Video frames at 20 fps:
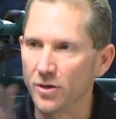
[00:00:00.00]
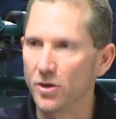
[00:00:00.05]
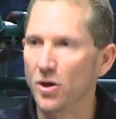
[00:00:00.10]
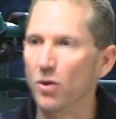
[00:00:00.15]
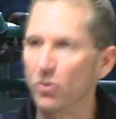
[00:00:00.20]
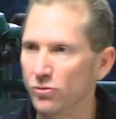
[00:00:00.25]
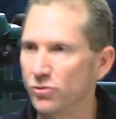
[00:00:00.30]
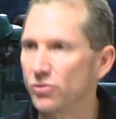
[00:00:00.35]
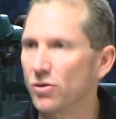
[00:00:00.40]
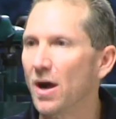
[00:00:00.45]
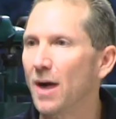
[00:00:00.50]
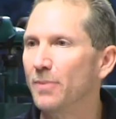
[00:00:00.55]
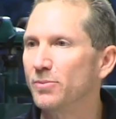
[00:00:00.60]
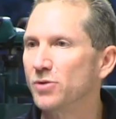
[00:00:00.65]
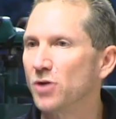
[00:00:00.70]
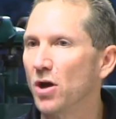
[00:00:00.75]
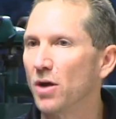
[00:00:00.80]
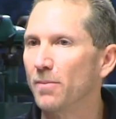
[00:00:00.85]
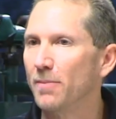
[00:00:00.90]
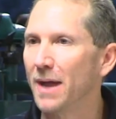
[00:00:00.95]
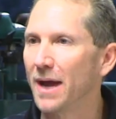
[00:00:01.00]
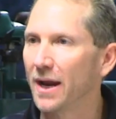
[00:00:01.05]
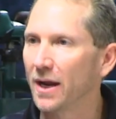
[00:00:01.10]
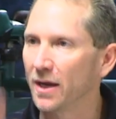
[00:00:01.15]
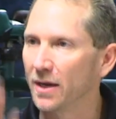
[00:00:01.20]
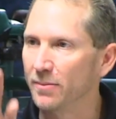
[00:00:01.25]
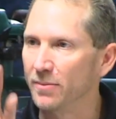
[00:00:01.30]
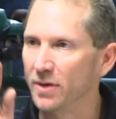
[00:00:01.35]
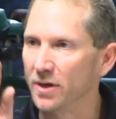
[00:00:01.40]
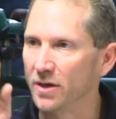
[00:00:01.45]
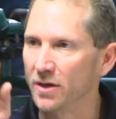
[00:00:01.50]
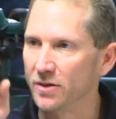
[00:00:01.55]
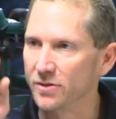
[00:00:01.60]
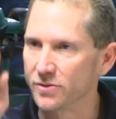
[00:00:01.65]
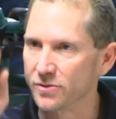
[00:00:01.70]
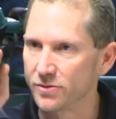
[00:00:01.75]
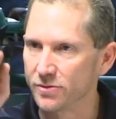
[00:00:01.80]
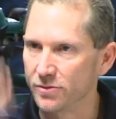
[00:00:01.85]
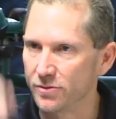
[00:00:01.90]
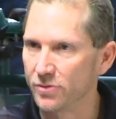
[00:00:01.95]
the note drops automatically
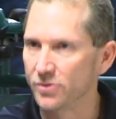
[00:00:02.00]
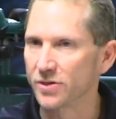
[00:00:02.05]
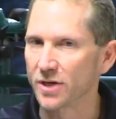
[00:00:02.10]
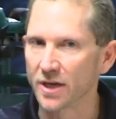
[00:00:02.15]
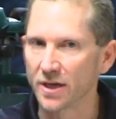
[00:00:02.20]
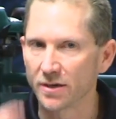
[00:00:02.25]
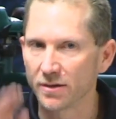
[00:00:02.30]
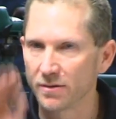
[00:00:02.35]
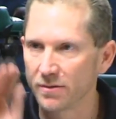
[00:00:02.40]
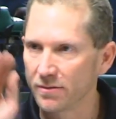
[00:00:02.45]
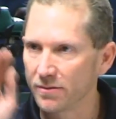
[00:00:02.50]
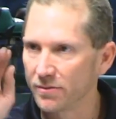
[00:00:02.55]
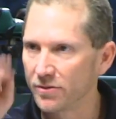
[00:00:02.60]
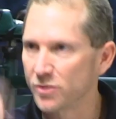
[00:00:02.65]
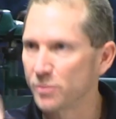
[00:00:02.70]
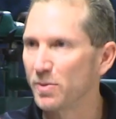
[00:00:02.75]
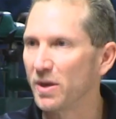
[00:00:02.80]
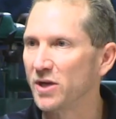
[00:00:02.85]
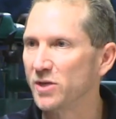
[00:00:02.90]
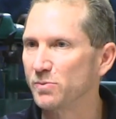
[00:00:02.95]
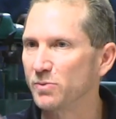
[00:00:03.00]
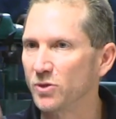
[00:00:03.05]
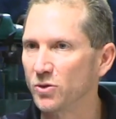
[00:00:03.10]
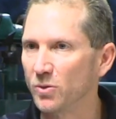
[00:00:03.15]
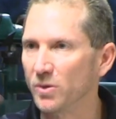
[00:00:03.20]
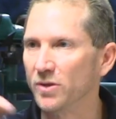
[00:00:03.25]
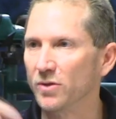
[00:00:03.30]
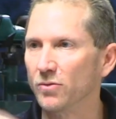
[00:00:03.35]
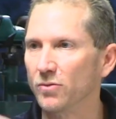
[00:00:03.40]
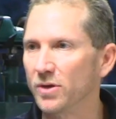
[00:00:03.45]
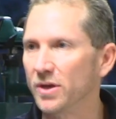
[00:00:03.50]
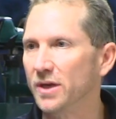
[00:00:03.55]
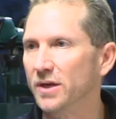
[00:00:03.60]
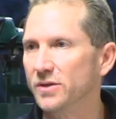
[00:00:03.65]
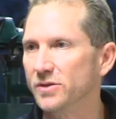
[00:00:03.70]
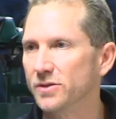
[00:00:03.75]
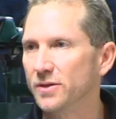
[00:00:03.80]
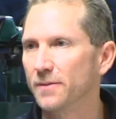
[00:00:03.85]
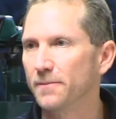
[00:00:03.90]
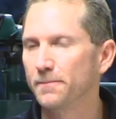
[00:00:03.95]
because there's a space between the
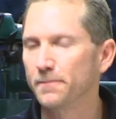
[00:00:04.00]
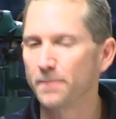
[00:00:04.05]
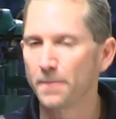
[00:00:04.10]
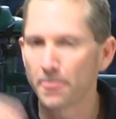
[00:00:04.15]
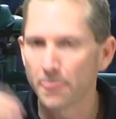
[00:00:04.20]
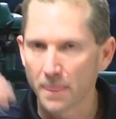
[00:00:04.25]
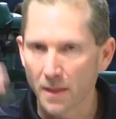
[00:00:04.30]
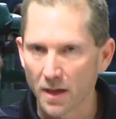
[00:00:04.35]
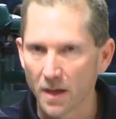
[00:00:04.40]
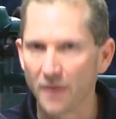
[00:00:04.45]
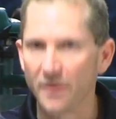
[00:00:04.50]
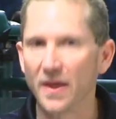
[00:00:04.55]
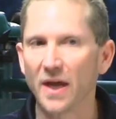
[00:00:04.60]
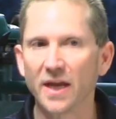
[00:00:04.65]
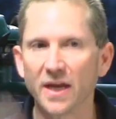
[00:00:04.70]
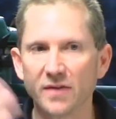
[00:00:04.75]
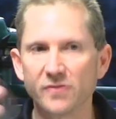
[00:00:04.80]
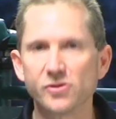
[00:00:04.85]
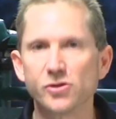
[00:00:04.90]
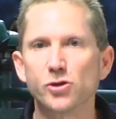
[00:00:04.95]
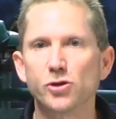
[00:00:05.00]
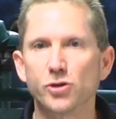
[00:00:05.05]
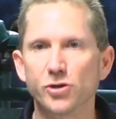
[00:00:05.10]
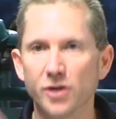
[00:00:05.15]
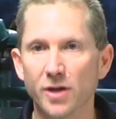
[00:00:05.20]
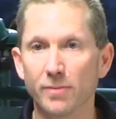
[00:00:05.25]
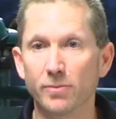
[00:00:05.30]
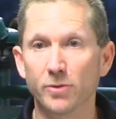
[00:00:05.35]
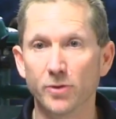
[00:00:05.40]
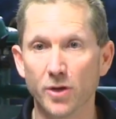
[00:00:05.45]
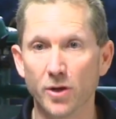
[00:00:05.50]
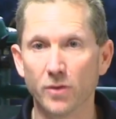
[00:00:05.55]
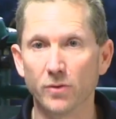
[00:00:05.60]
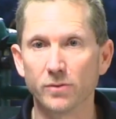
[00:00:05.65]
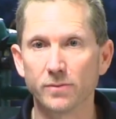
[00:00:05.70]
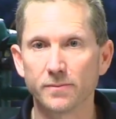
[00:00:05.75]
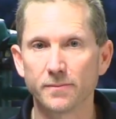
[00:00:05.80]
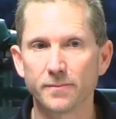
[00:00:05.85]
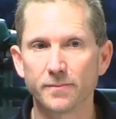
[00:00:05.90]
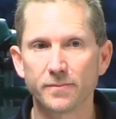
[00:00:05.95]
reeds, and that gives you your double note.
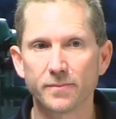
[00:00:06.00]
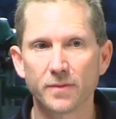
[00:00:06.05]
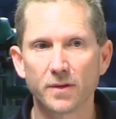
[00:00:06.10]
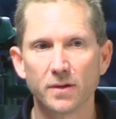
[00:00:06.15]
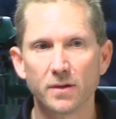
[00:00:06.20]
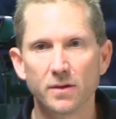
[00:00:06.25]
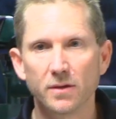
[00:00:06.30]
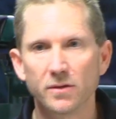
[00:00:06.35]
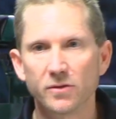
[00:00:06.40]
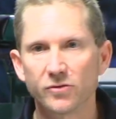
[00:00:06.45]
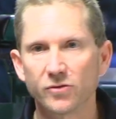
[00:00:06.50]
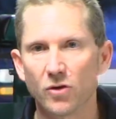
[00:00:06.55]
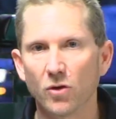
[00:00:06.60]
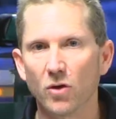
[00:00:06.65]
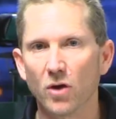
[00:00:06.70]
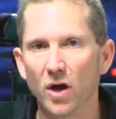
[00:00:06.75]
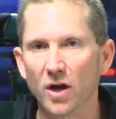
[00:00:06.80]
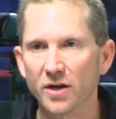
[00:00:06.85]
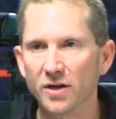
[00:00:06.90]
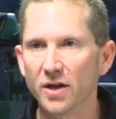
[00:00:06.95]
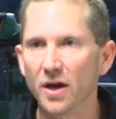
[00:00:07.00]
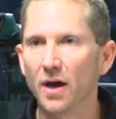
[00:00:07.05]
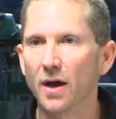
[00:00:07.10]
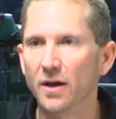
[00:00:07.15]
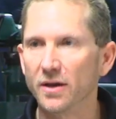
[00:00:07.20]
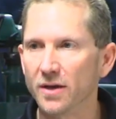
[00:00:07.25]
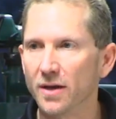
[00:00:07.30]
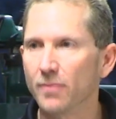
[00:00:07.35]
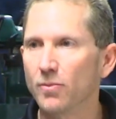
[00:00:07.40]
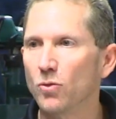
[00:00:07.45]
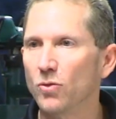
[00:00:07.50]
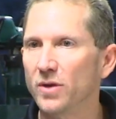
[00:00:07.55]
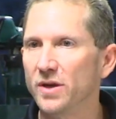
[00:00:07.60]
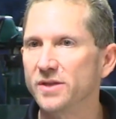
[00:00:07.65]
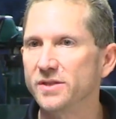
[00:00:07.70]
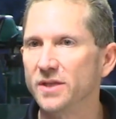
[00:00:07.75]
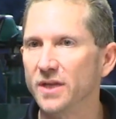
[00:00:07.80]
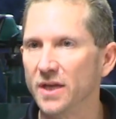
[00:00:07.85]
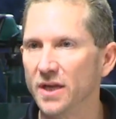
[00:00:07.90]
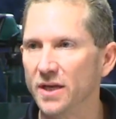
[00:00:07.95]
So a double
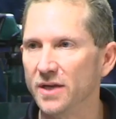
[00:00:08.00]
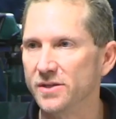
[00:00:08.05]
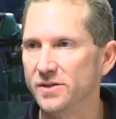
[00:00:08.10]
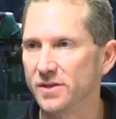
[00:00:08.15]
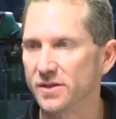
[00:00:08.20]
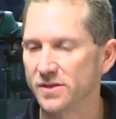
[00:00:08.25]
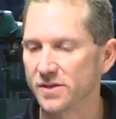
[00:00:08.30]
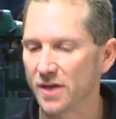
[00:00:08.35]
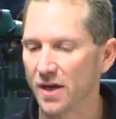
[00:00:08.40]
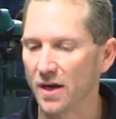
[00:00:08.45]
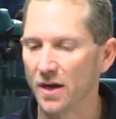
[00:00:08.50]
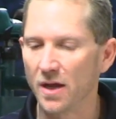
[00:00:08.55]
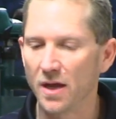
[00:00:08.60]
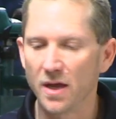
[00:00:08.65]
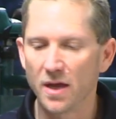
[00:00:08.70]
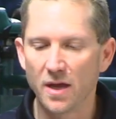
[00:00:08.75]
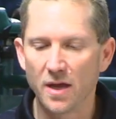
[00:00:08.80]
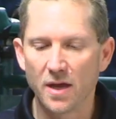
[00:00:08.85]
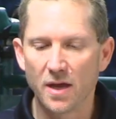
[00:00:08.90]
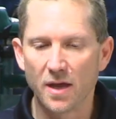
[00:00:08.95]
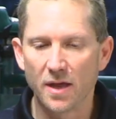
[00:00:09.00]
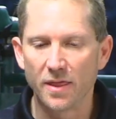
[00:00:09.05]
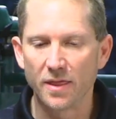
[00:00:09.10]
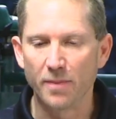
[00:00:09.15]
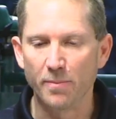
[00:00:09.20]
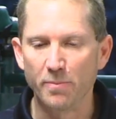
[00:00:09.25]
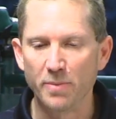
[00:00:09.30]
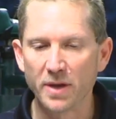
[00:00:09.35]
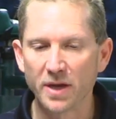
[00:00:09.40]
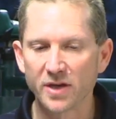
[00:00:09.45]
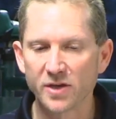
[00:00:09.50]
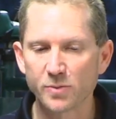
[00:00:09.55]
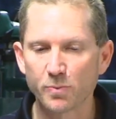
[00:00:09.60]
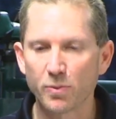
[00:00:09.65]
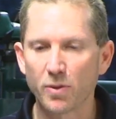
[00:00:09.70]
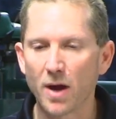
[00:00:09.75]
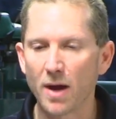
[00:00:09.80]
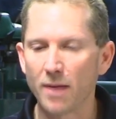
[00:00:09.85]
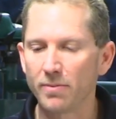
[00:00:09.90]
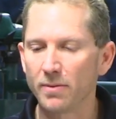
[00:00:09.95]
reed is the easiest. And the biggest
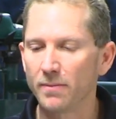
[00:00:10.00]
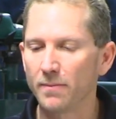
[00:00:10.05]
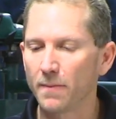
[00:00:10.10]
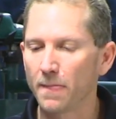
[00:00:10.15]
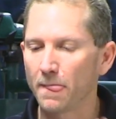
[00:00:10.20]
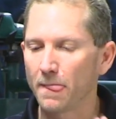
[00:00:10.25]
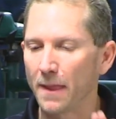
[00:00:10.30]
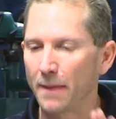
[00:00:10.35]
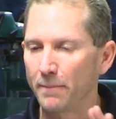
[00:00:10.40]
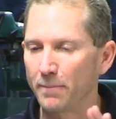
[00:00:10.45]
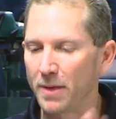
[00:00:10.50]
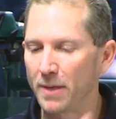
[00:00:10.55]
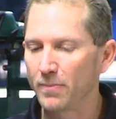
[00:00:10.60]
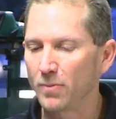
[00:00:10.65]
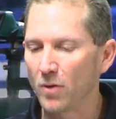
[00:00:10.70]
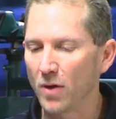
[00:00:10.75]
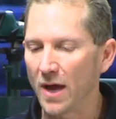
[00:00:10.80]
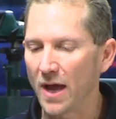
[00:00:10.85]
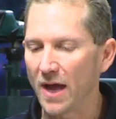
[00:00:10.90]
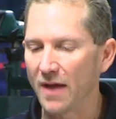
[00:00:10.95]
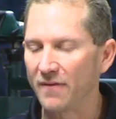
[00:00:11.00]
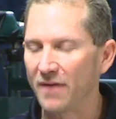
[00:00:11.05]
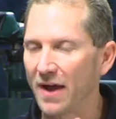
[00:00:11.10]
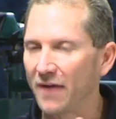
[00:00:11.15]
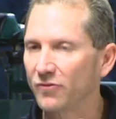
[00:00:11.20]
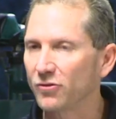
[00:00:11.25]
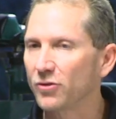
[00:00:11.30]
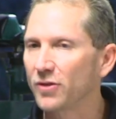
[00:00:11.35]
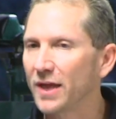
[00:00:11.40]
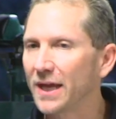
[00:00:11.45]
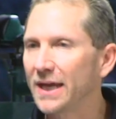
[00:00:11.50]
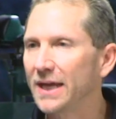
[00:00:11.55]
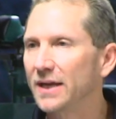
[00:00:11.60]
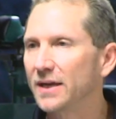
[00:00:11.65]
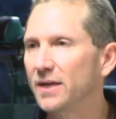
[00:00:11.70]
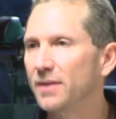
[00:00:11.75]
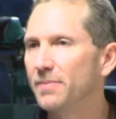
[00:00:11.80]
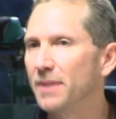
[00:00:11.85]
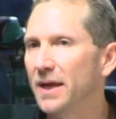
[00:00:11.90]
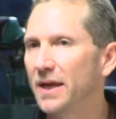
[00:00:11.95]
problem that people have after they
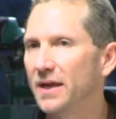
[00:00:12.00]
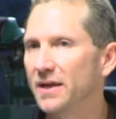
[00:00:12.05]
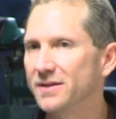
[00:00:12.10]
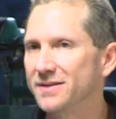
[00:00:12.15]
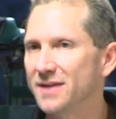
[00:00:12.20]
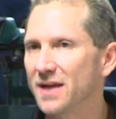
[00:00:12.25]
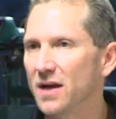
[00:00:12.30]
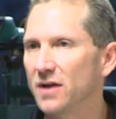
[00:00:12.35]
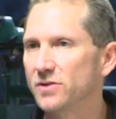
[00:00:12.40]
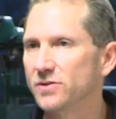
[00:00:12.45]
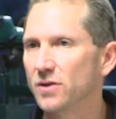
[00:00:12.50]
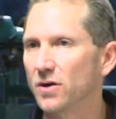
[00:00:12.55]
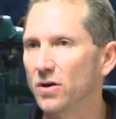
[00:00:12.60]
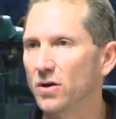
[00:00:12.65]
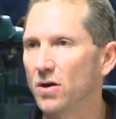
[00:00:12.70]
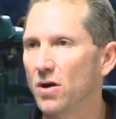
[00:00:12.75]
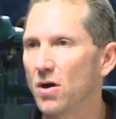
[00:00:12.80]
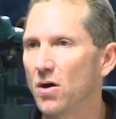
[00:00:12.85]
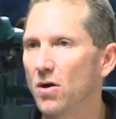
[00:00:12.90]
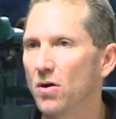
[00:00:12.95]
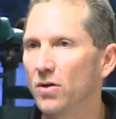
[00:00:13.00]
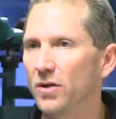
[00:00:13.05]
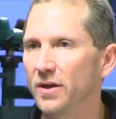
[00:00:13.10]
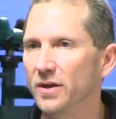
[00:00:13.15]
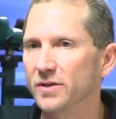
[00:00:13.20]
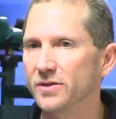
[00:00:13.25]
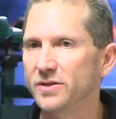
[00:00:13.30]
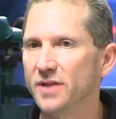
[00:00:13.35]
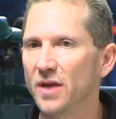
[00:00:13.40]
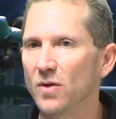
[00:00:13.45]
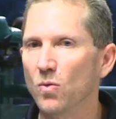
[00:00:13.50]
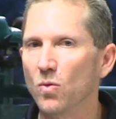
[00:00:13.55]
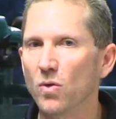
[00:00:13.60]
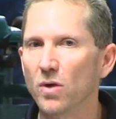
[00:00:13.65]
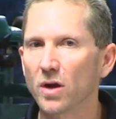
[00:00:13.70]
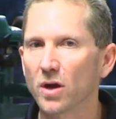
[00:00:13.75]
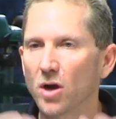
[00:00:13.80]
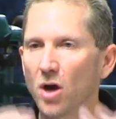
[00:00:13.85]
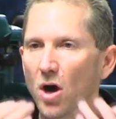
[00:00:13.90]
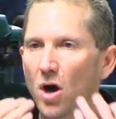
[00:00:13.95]
get to making sounds on a call is they
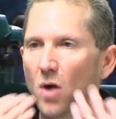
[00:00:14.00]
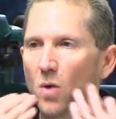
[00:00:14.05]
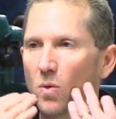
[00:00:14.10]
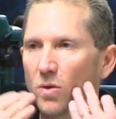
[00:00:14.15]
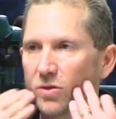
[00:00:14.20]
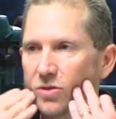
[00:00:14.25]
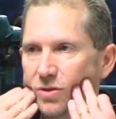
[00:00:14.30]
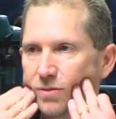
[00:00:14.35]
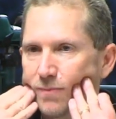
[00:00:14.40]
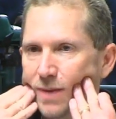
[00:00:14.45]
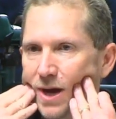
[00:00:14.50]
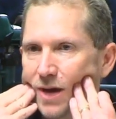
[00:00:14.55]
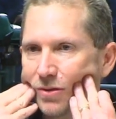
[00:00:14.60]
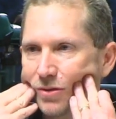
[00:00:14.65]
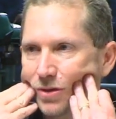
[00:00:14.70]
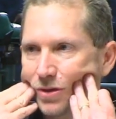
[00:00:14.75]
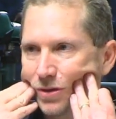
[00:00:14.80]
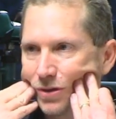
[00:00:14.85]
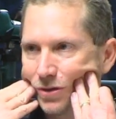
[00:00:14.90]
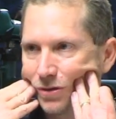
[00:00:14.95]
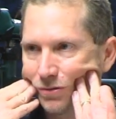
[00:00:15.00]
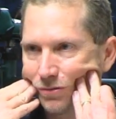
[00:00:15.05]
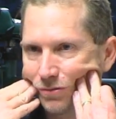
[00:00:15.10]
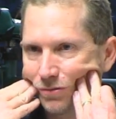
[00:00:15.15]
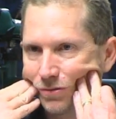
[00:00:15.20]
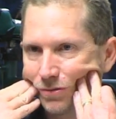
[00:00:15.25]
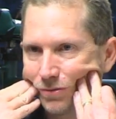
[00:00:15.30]
want to call with their mouth closed.